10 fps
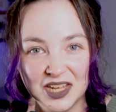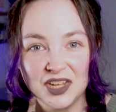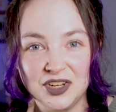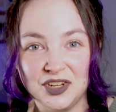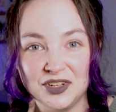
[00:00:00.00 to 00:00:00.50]

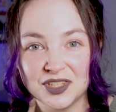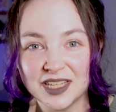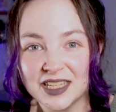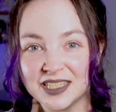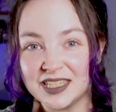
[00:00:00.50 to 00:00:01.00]
You're using
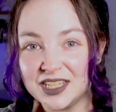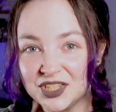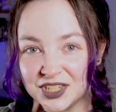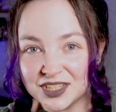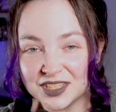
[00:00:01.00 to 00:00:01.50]
the
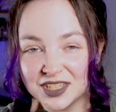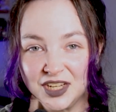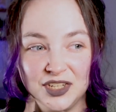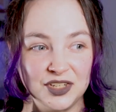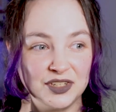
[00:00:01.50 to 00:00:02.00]
teachers,
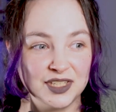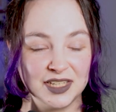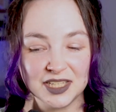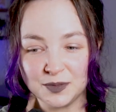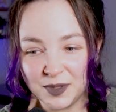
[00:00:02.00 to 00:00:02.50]
you're using
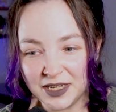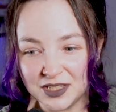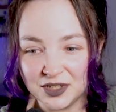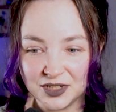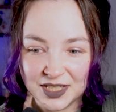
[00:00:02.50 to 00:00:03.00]
the space,
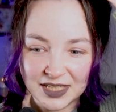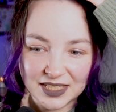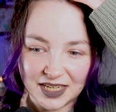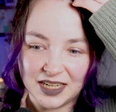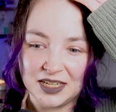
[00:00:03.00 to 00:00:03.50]
you're using the
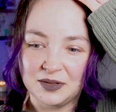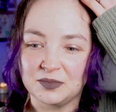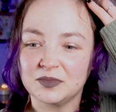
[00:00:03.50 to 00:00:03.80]
time.